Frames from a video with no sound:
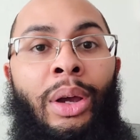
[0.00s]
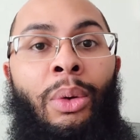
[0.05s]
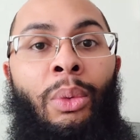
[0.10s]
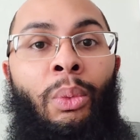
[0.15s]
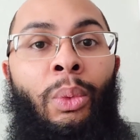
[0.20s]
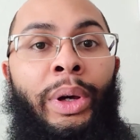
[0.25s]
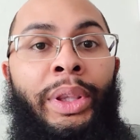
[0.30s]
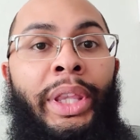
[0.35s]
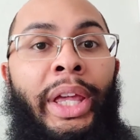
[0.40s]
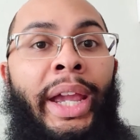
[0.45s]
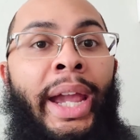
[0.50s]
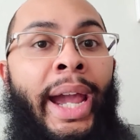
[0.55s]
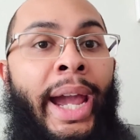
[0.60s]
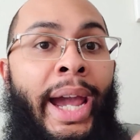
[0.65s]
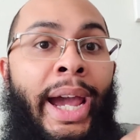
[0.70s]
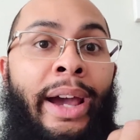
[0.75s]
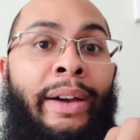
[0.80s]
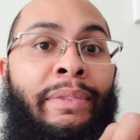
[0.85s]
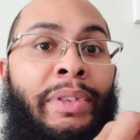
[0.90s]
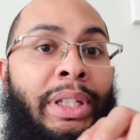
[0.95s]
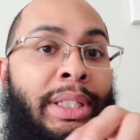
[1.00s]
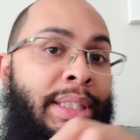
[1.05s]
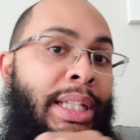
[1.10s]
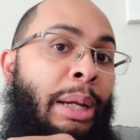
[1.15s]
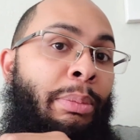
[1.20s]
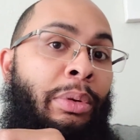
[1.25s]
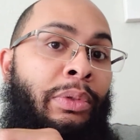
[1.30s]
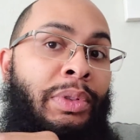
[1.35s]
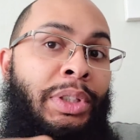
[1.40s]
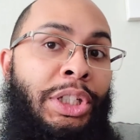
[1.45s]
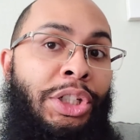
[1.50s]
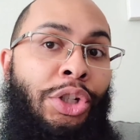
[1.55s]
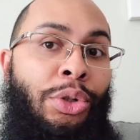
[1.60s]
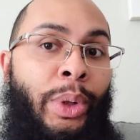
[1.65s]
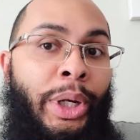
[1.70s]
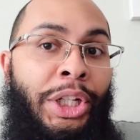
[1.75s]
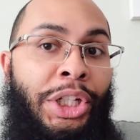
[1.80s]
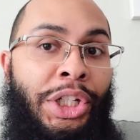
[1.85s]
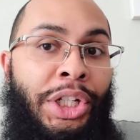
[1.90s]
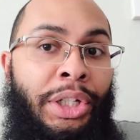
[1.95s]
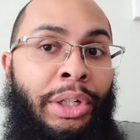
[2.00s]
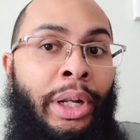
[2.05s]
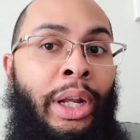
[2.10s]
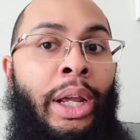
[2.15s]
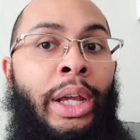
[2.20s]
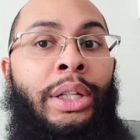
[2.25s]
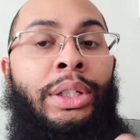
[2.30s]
when they have this type of situation.